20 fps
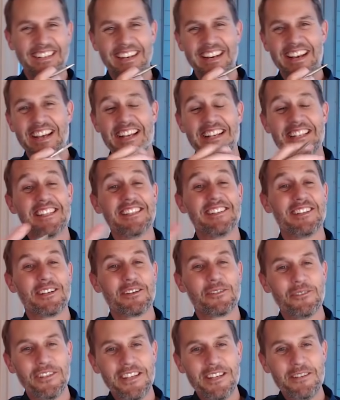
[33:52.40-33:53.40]
Is it
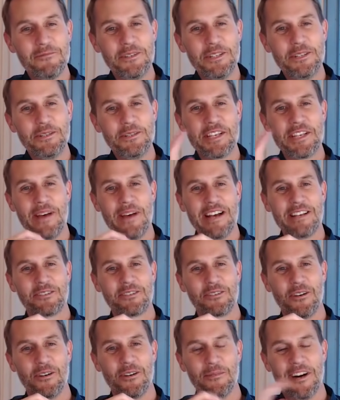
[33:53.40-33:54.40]
literally, when you say master
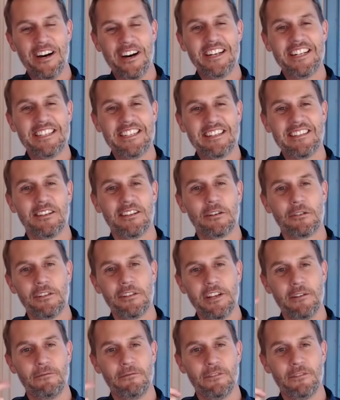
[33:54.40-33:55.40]
arm hot, is it literally
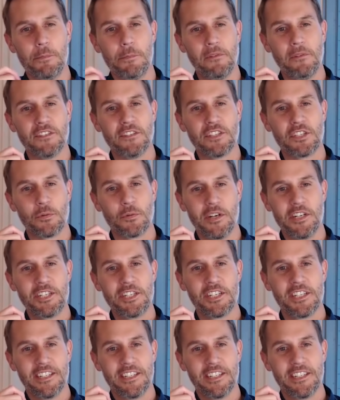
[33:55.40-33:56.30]
a flip of a switch?